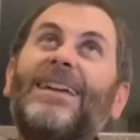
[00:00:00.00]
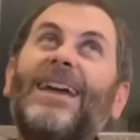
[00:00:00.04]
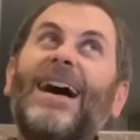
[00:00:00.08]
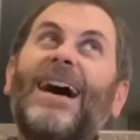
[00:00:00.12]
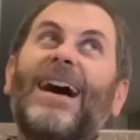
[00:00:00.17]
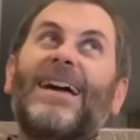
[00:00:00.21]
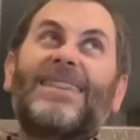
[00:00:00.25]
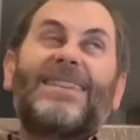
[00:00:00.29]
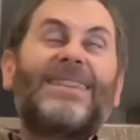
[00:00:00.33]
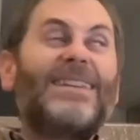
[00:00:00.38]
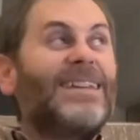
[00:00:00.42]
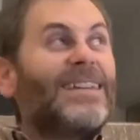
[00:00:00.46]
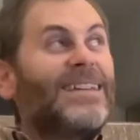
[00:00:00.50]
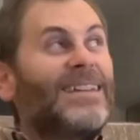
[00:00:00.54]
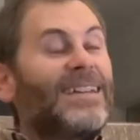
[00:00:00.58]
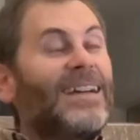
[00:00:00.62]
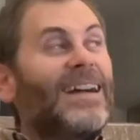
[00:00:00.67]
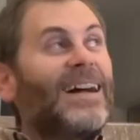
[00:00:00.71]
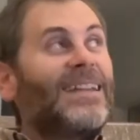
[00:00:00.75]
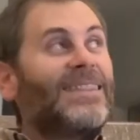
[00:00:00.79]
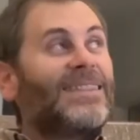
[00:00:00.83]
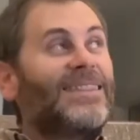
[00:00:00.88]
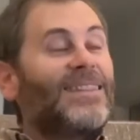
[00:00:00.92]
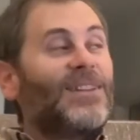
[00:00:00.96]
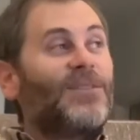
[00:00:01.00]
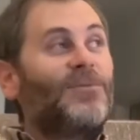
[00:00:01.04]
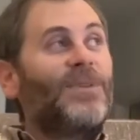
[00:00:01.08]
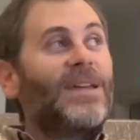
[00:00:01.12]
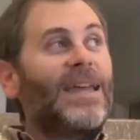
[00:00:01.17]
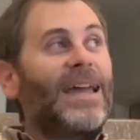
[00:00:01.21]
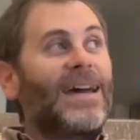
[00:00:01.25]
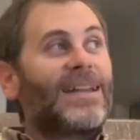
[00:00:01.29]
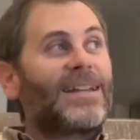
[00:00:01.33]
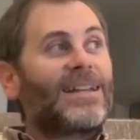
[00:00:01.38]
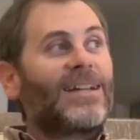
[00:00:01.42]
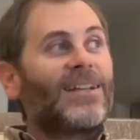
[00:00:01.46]
Yeah, I think
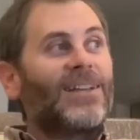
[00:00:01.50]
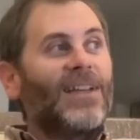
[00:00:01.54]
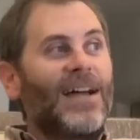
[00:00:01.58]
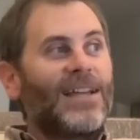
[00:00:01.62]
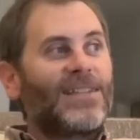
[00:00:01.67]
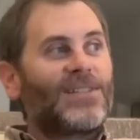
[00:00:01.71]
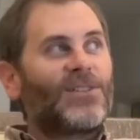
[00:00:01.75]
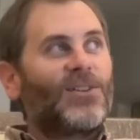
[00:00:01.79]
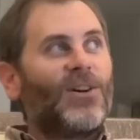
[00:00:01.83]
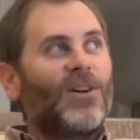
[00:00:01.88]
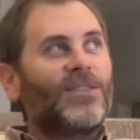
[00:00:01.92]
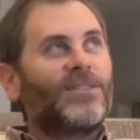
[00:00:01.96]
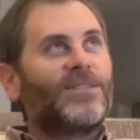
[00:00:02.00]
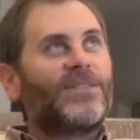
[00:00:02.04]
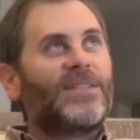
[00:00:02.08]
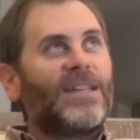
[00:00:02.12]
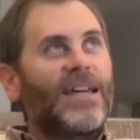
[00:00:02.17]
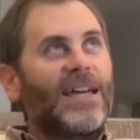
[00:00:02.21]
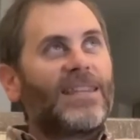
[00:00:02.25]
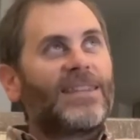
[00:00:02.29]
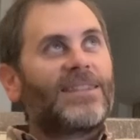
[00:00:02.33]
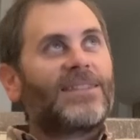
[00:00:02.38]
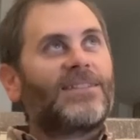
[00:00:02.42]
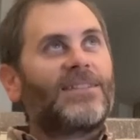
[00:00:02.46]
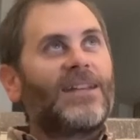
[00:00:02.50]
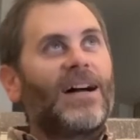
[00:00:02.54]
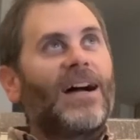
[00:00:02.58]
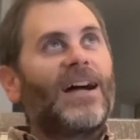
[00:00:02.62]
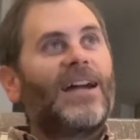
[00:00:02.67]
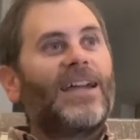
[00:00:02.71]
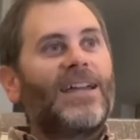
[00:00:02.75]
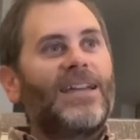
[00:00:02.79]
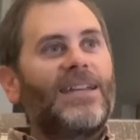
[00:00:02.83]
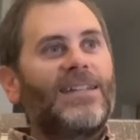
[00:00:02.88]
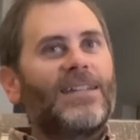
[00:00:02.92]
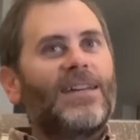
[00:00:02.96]
we had a class called Death,
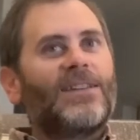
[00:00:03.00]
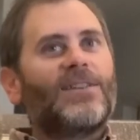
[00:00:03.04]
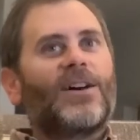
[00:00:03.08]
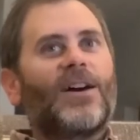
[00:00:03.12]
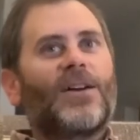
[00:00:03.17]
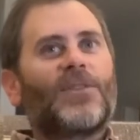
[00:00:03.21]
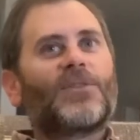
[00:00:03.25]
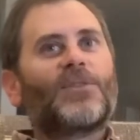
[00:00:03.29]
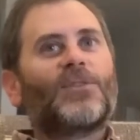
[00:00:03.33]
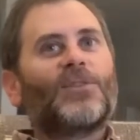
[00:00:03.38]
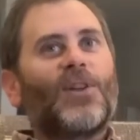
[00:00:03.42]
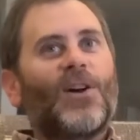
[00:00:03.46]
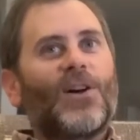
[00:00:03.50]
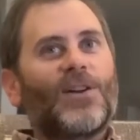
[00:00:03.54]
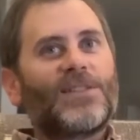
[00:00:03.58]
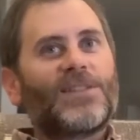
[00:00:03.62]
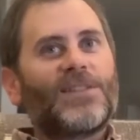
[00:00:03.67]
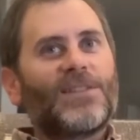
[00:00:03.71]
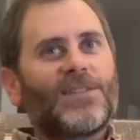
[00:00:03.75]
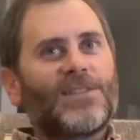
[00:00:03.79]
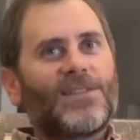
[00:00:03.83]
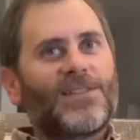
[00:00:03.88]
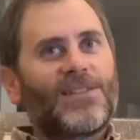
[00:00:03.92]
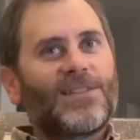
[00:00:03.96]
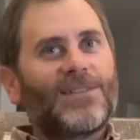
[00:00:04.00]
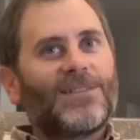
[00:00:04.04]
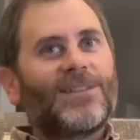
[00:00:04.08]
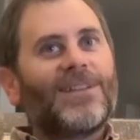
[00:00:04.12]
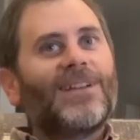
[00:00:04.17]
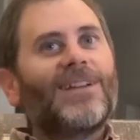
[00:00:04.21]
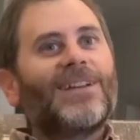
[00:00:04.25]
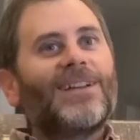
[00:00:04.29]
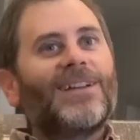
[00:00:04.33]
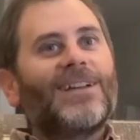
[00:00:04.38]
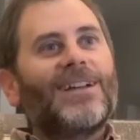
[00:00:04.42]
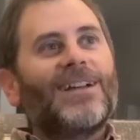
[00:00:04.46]
Dying, and Other Losses.
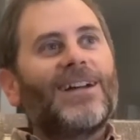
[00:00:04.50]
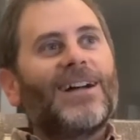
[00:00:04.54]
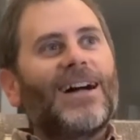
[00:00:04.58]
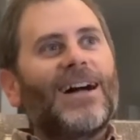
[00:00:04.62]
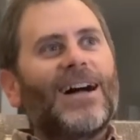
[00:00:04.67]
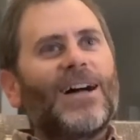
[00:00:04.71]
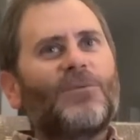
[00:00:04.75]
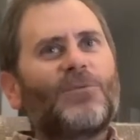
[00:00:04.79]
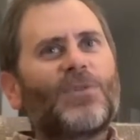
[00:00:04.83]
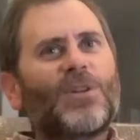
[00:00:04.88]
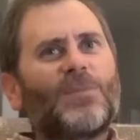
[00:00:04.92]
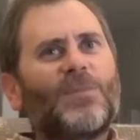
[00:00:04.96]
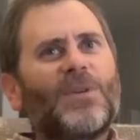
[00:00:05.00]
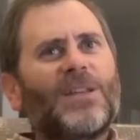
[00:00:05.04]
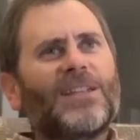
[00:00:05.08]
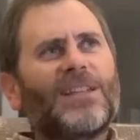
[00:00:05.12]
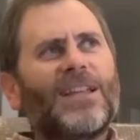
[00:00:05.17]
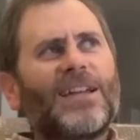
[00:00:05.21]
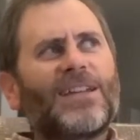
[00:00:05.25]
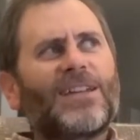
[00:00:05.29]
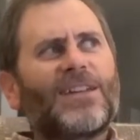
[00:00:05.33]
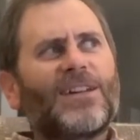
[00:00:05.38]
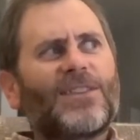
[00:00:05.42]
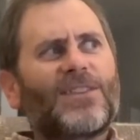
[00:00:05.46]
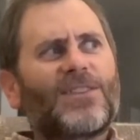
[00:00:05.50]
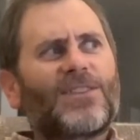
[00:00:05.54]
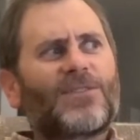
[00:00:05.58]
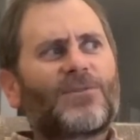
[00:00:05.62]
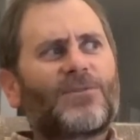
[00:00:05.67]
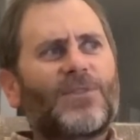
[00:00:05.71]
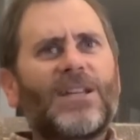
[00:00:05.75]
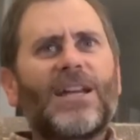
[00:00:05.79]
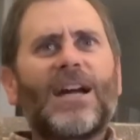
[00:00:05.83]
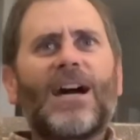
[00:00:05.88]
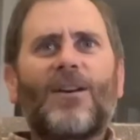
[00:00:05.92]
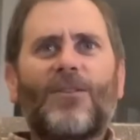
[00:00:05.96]
It would have been like a
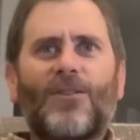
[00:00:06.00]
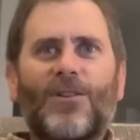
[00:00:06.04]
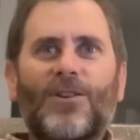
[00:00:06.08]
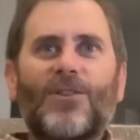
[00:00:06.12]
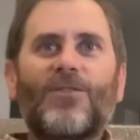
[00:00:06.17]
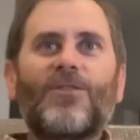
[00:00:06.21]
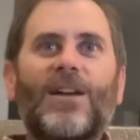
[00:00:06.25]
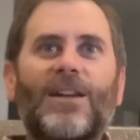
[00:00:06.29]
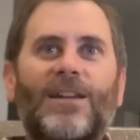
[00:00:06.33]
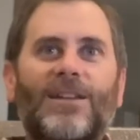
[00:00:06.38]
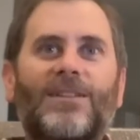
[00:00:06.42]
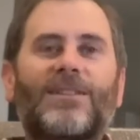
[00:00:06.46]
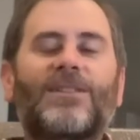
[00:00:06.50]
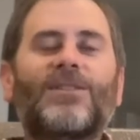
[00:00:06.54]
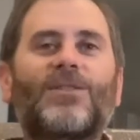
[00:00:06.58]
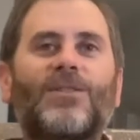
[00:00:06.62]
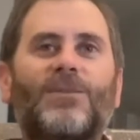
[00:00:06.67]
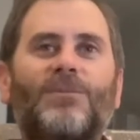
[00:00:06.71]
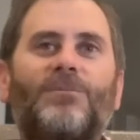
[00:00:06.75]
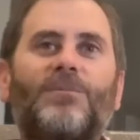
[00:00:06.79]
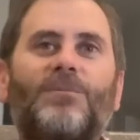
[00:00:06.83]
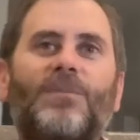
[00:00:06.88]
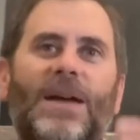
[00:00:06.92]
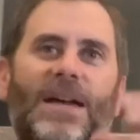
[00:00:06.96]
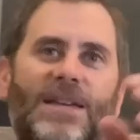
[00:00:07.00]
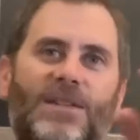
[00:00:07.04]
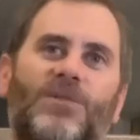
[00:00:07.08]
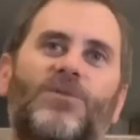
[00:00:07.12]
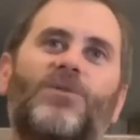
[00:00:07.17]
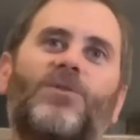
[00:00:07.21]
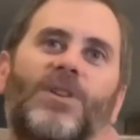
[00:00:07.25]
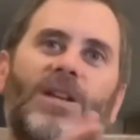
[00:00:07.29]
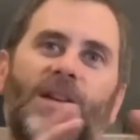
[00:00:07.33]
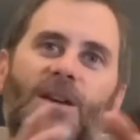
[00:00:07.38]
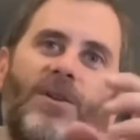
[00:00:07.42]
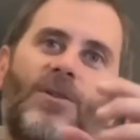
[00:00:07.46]
3-hour credit
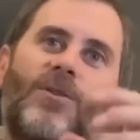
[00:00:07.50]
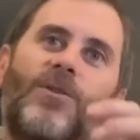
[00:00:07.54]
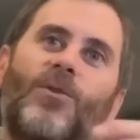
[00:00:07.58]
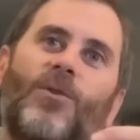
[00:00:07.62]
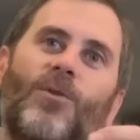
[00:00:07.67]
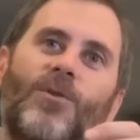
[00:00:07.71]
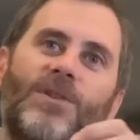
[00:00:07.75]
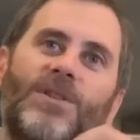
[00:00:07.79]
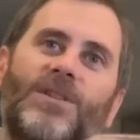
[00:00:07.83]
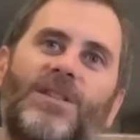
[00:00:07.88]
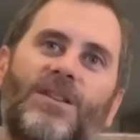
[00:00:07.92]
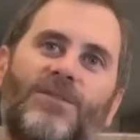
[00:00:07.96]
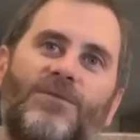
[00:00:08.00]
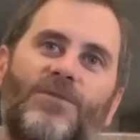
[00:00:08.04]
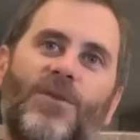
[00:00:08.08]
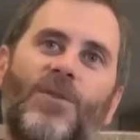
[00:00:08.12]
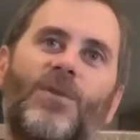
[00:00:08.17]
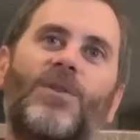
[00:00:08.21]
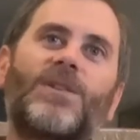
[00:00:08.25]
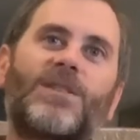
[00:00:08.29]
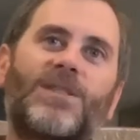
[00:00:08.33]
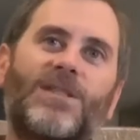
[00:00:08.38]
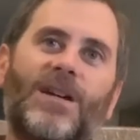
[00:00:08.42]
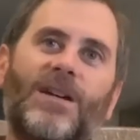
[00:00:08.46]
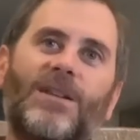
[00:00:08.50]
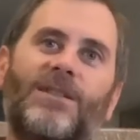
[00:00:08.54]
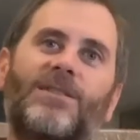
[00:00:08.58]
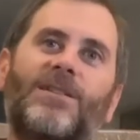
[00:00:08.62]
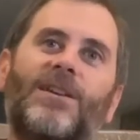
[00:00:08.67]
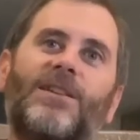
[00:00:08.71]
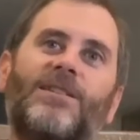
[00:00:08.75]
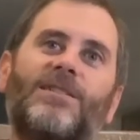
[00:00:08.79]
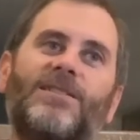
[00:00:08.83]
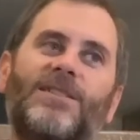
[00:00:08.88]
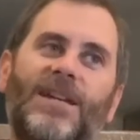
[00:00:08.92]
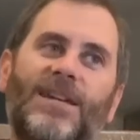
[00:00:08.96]
pastoral care course that focused on
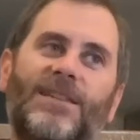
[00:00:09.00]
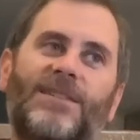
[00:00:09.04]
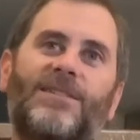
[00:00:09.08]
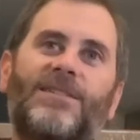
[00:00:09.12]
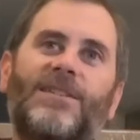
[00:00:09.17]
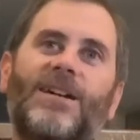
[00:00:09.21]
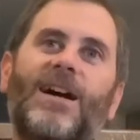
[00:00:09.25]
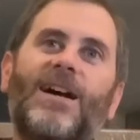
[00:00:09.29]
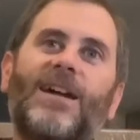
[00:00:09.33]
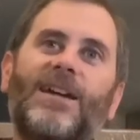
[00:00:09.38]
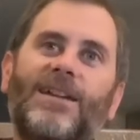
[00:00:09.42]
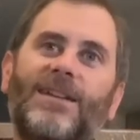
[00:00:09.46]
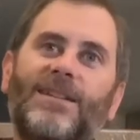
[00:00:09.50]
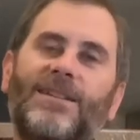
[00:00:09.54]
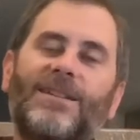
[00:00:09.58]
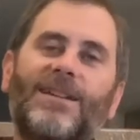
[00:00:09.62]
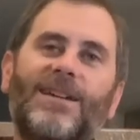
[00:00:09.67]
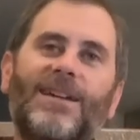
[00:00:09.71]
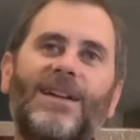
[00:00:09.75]
kind of death, dying.